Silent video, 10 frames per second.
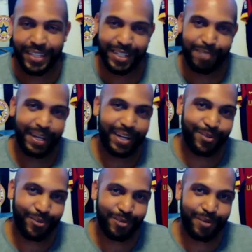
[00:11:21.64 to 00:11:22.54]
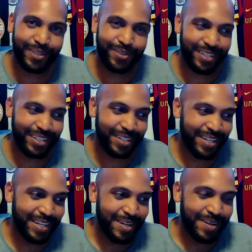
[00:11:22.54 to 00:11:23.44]
didn't make it all the way to the
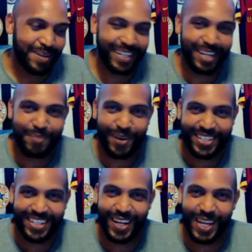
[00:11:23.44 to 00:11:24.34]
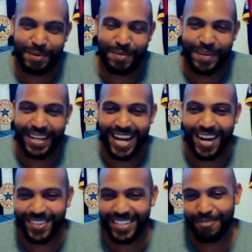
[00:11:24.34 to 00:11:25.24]
kickboxing and MMA
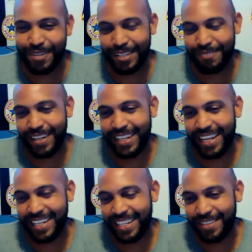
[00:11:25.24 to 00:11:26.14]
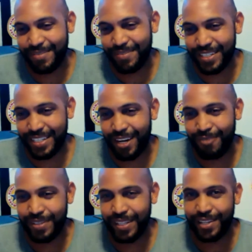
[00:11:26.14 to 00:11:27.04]
rounds, the fight ended in the first round
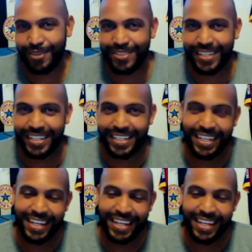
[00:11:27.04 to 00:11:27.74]
with Nieky Holzken